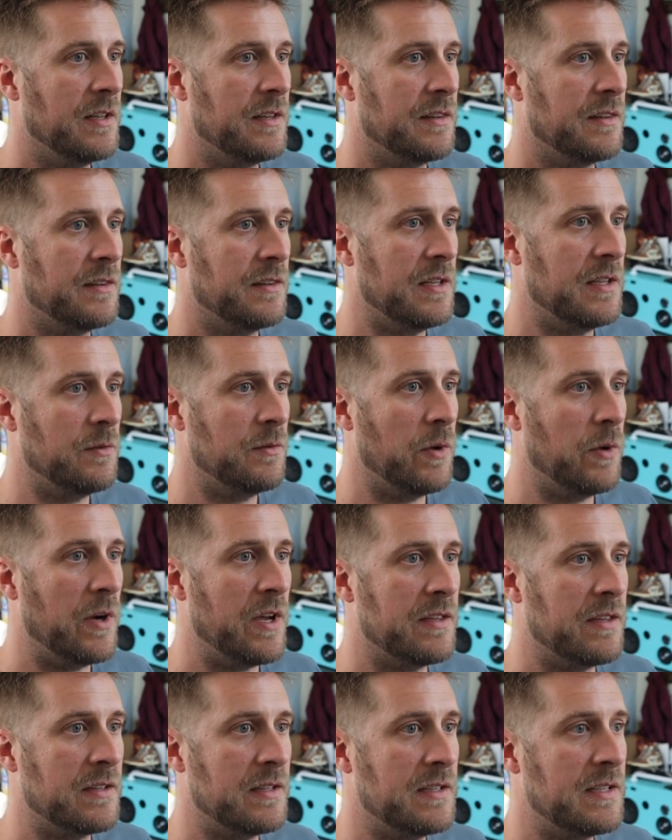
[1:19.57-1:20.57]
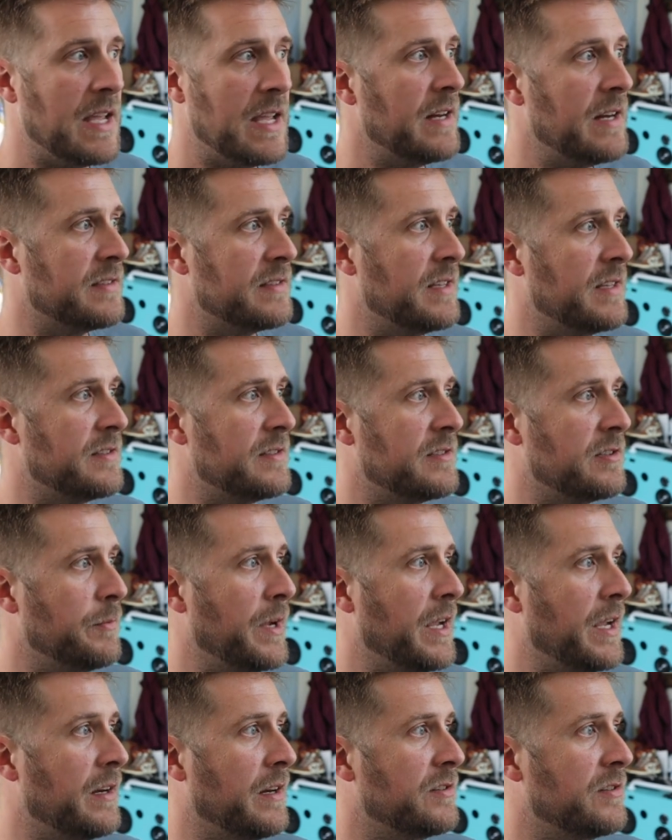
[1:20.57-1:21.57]
the way that the data sets are
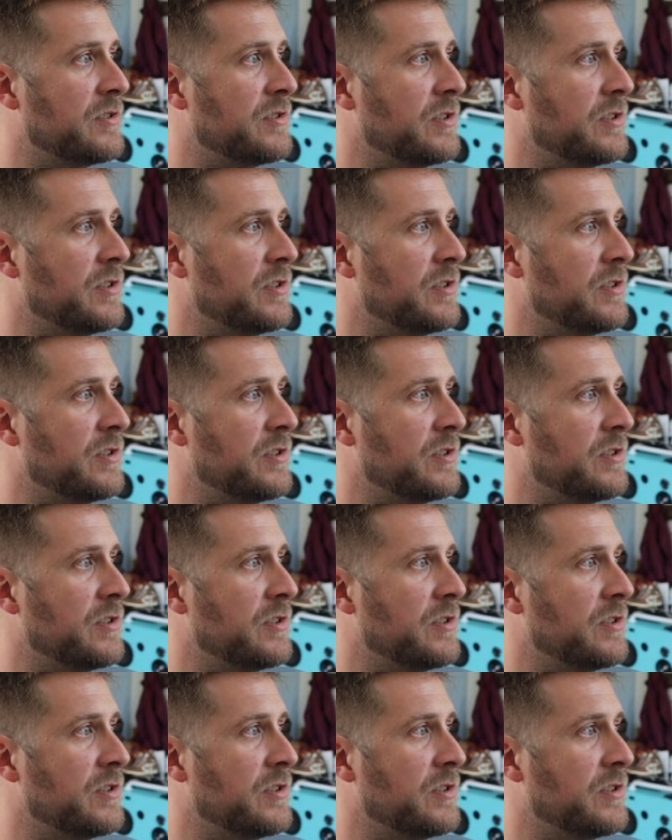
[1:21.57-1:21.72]
managed.